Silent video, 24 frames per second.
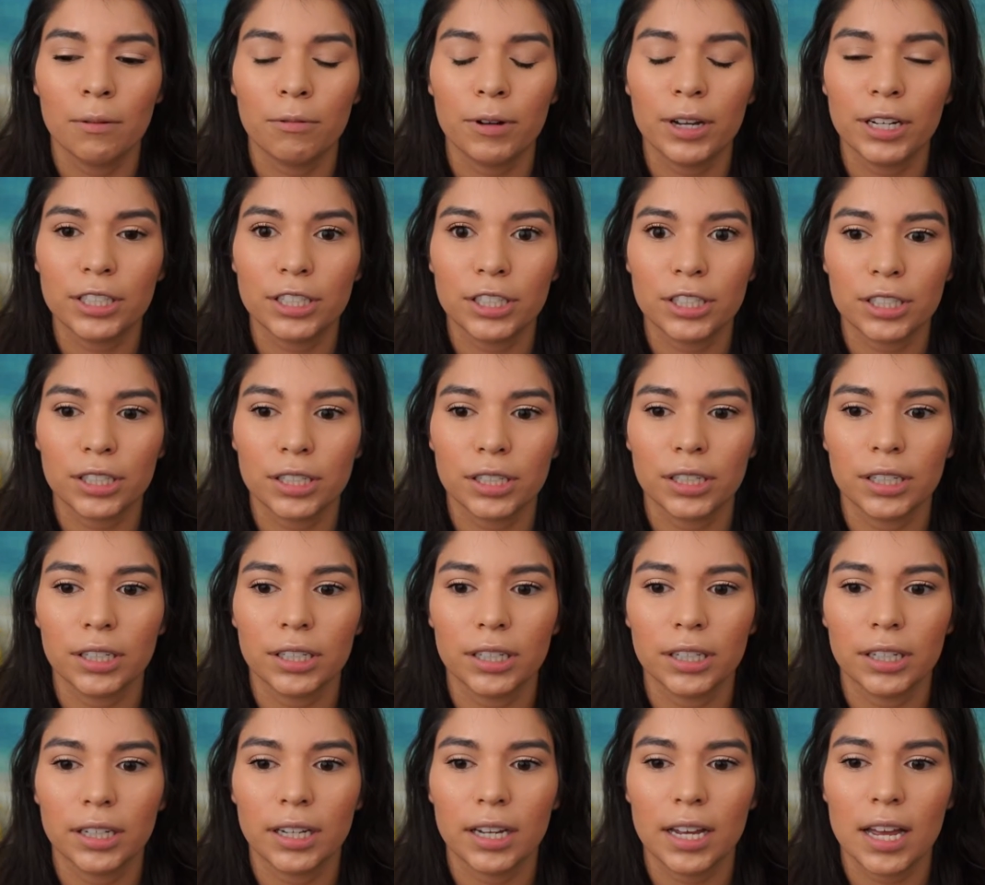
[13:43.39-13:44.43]
which
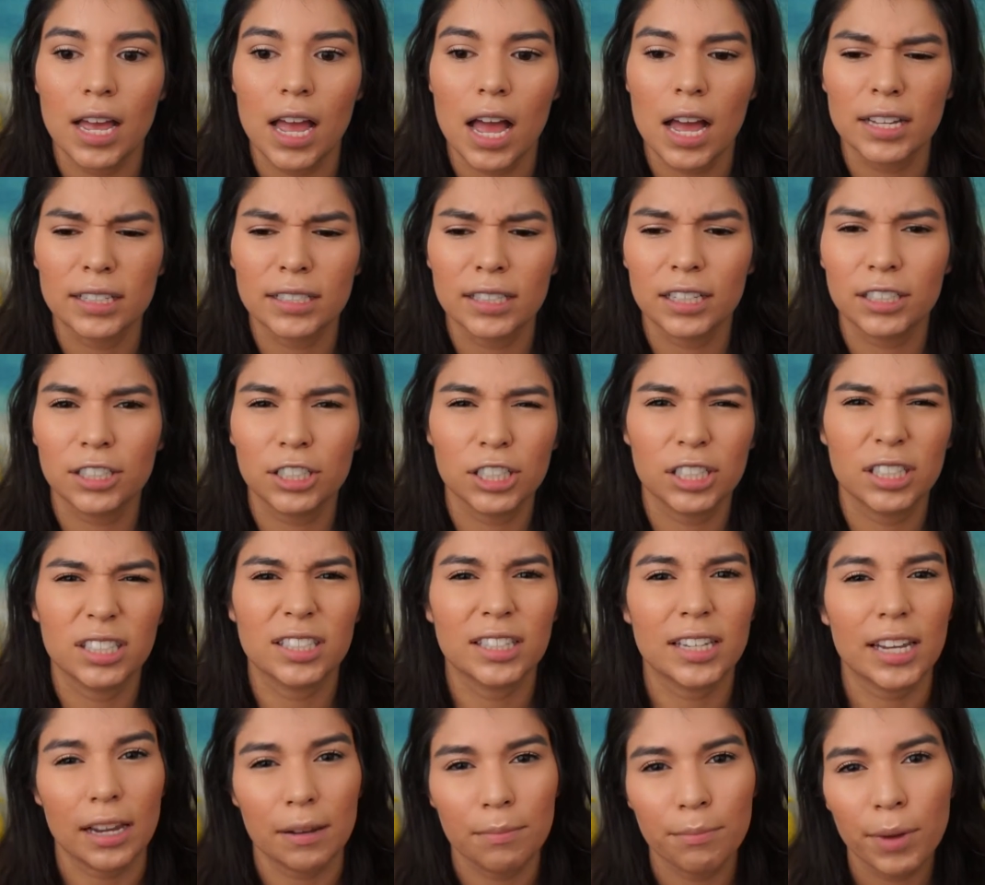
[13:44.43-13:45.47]
has such a
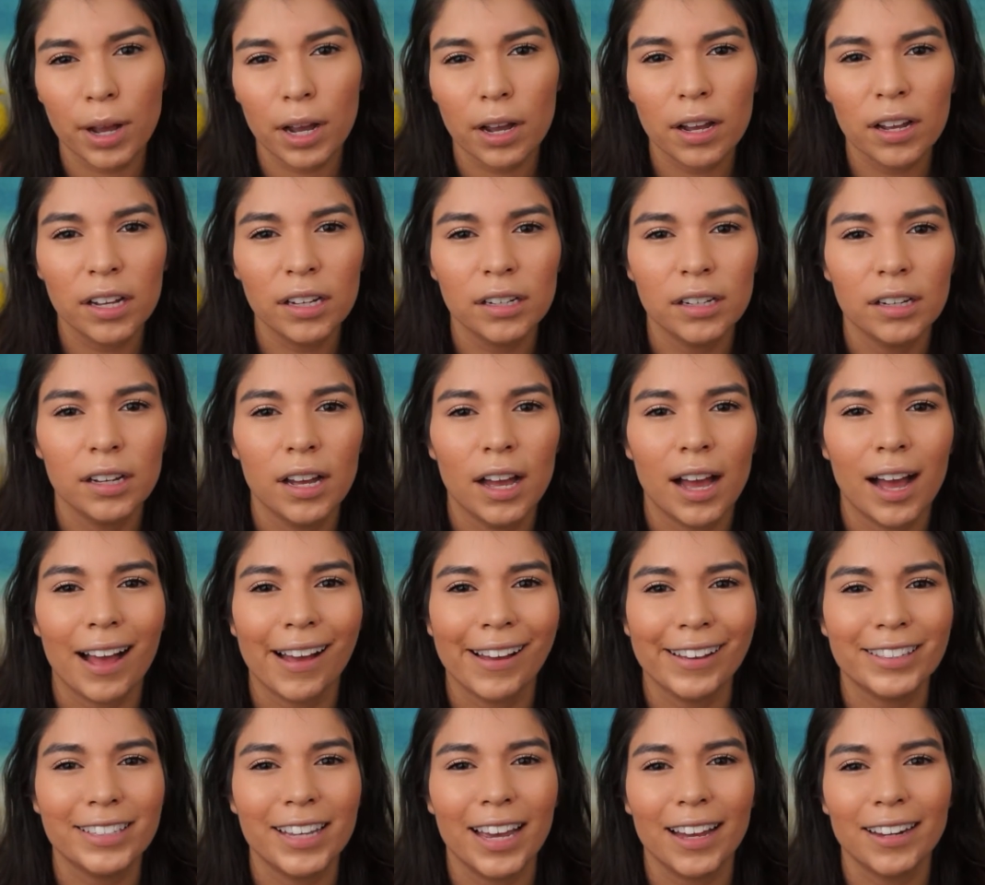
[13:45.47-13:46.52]
stigma
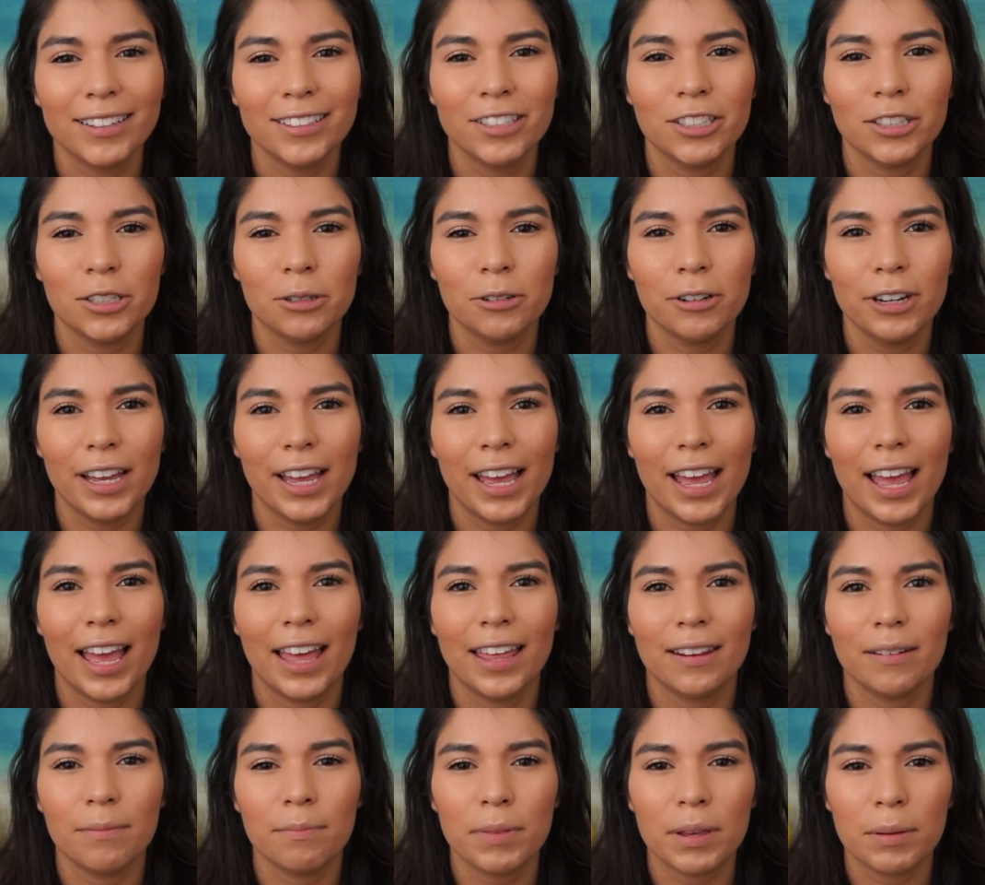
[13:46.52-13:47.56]
attached to it,
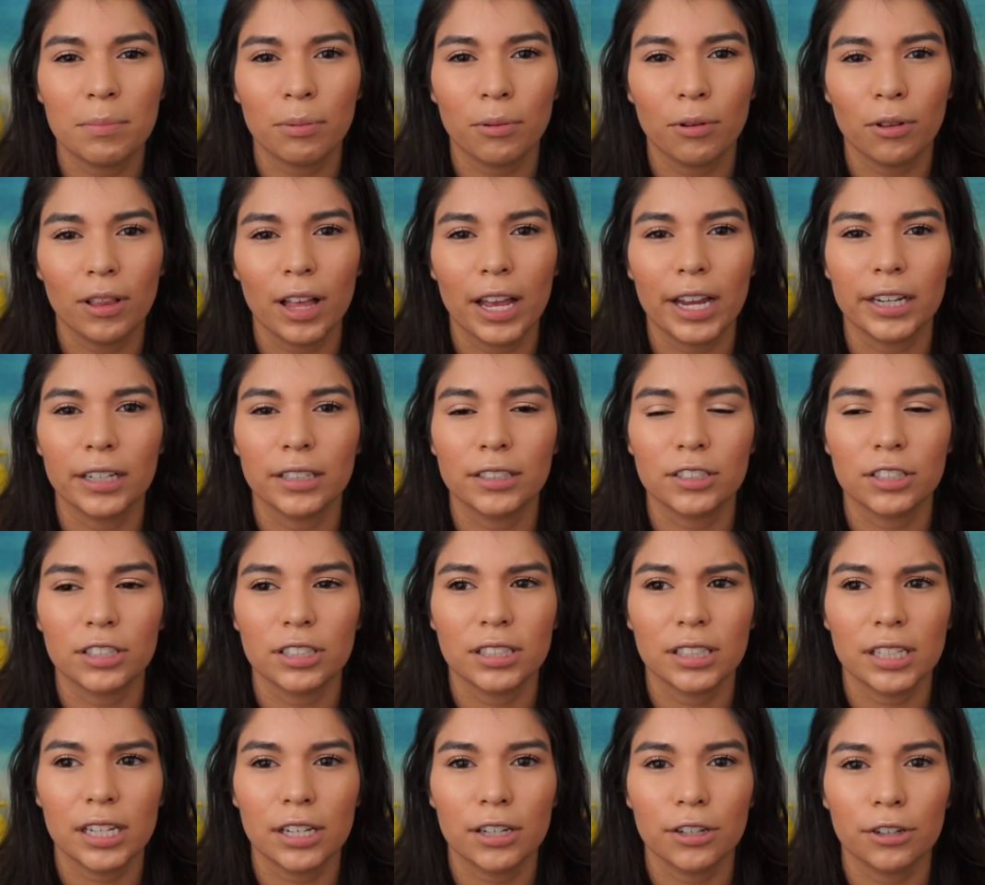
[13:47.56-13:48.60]
and people like
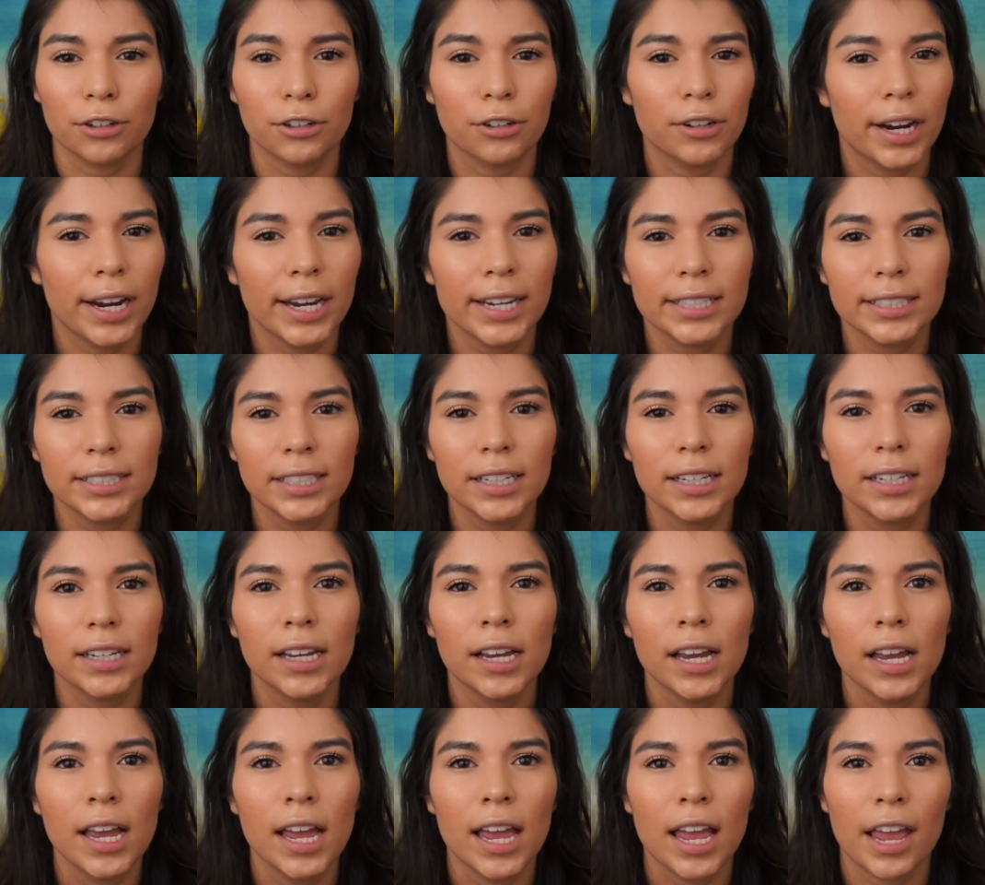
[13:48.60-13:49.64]
just think you're
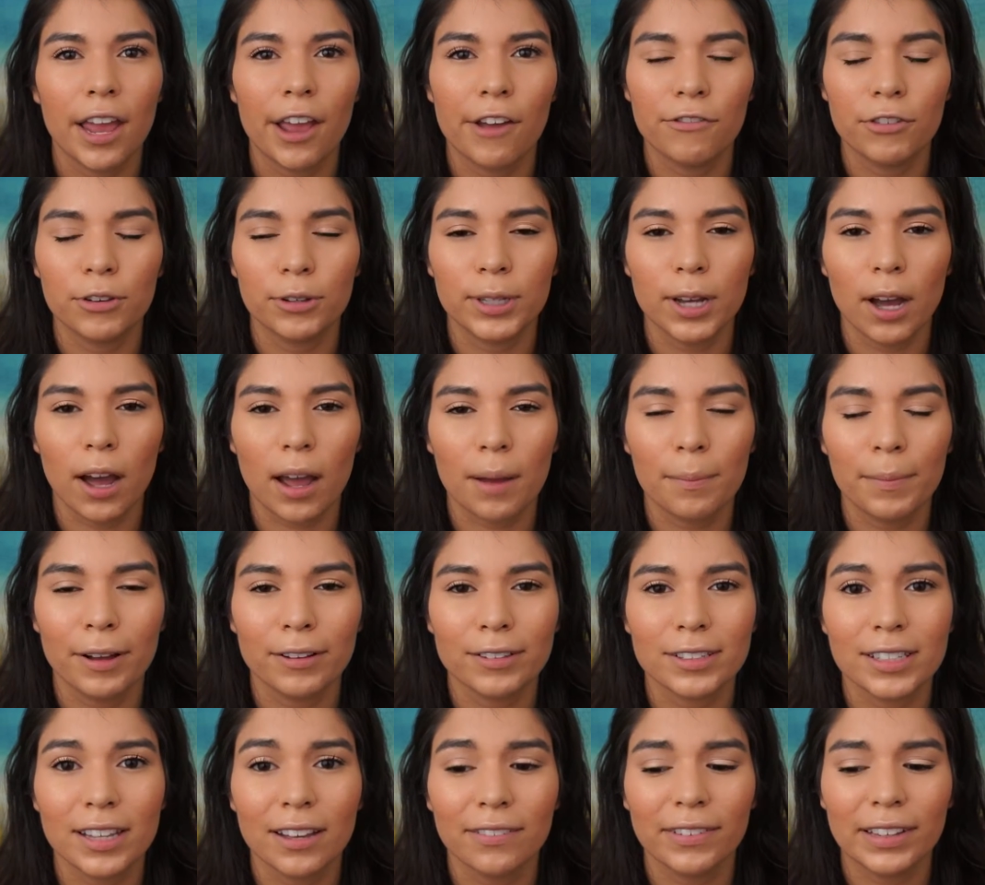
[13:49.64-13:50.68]
crazy if you talk
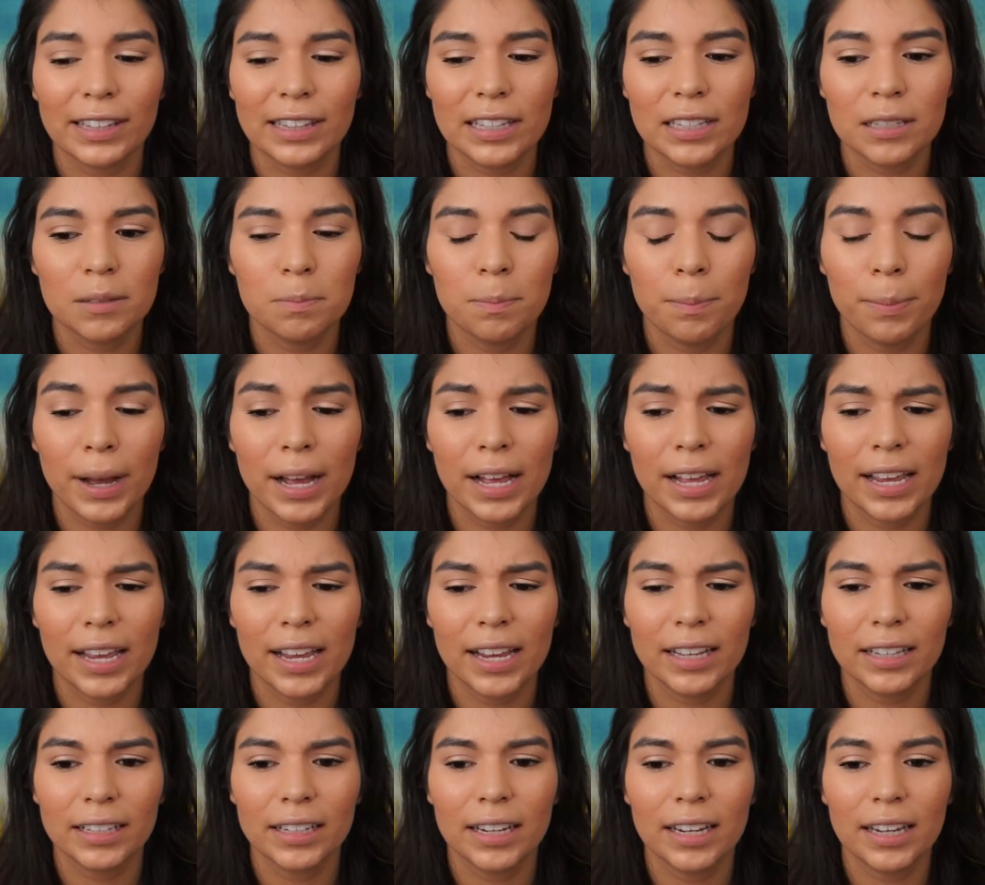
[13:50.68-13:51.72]
about stuff like this, but
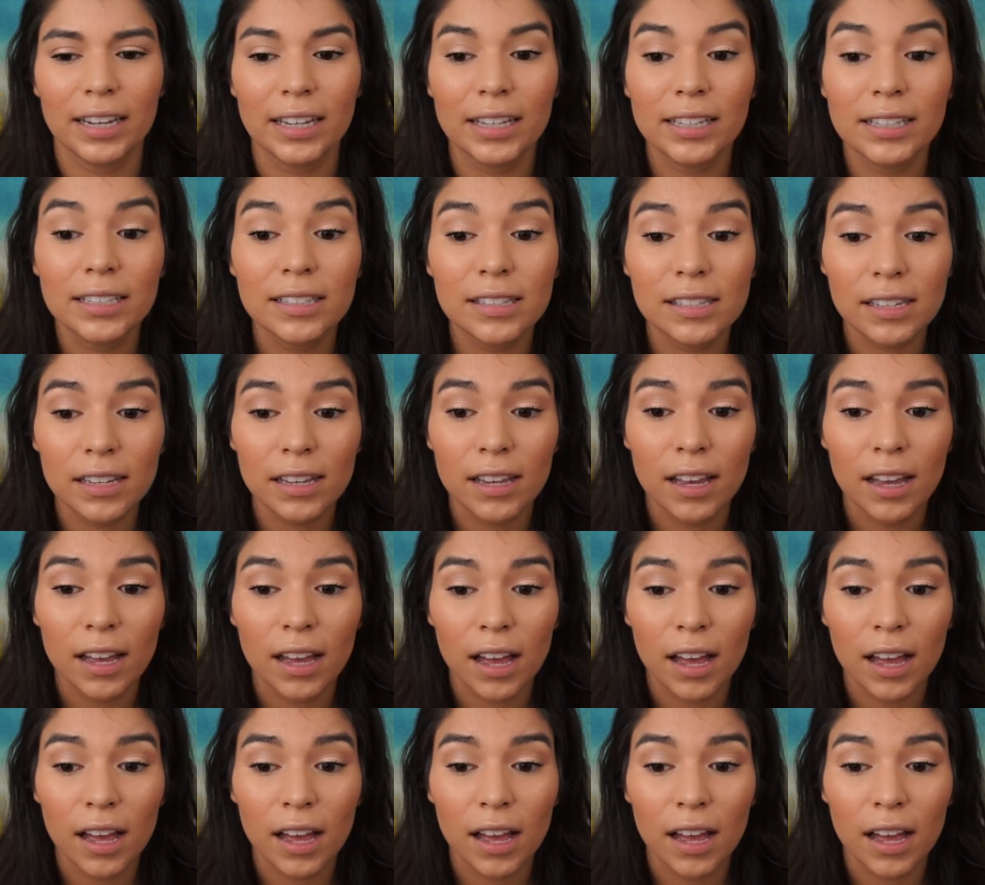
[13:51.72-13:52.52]
it is